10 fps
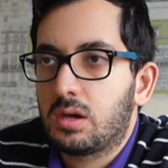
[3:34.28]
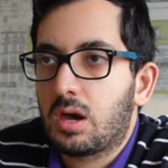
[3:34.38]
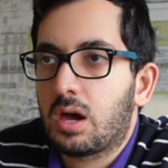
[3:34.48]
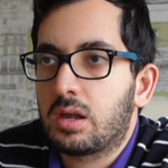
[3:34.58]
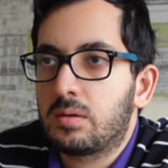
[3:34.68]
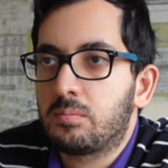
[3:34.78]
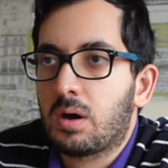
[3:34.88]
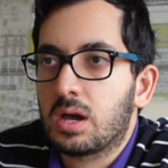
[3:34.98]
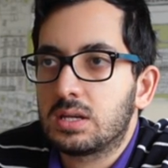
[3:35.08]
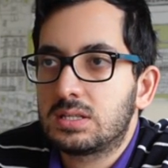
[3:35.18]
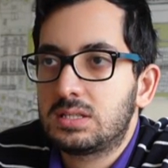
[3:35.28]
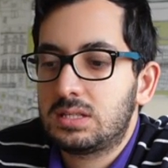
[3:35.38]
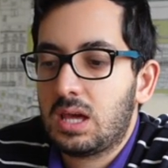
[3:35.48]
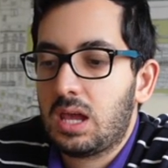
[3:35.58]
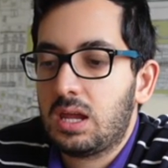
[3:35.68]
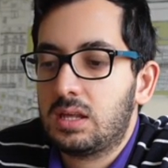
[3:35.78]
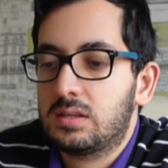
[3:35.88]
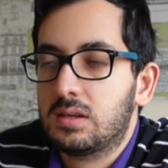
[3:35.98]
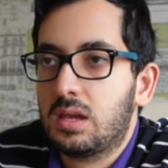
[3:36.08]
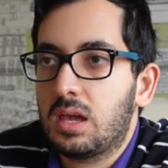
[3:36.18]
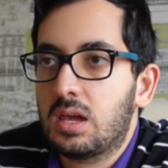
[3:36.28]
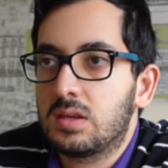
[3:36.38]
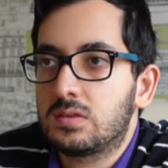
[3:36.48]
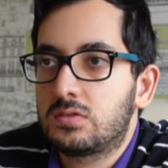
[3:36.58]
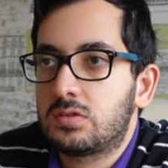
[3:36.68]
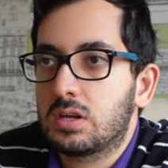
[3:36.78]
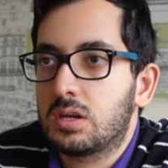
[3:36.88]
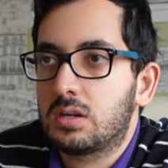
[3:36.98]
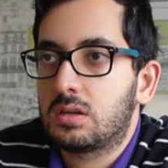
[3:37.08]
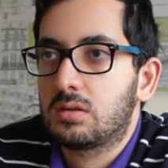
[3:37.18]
And my state is triggered.